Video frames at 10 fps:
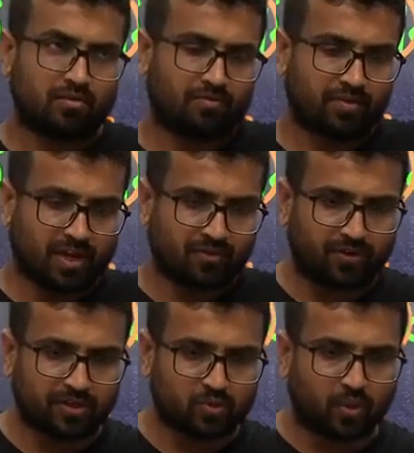We can
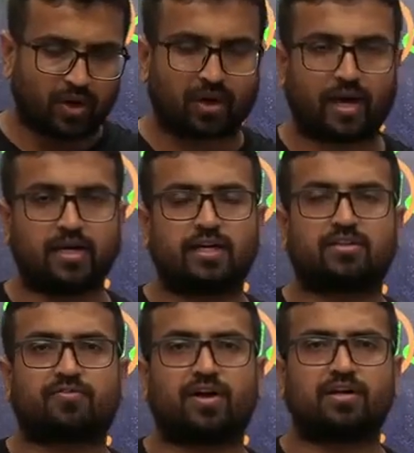fix 1 right at
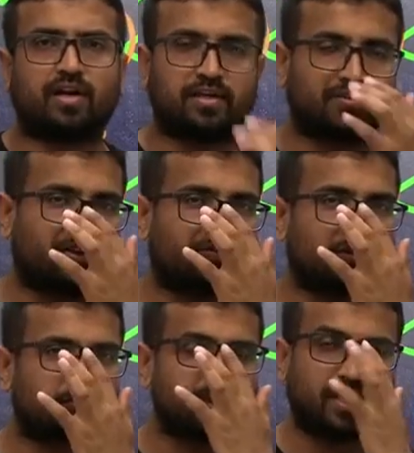the front at the very
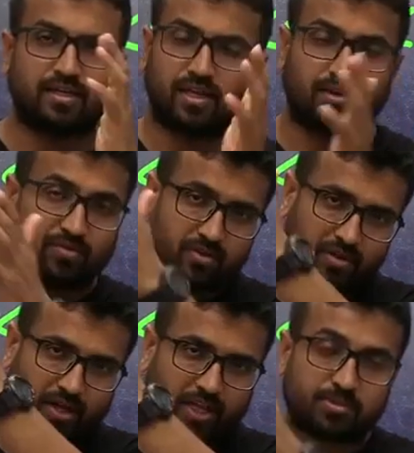first place, and then
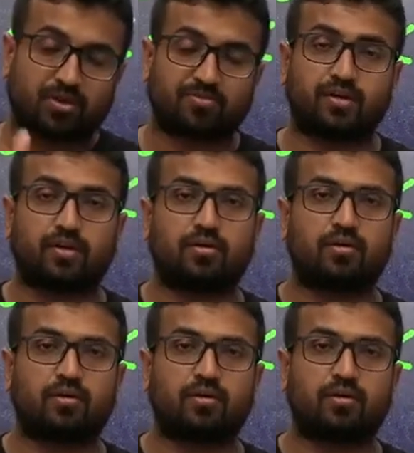the arrangement of 1.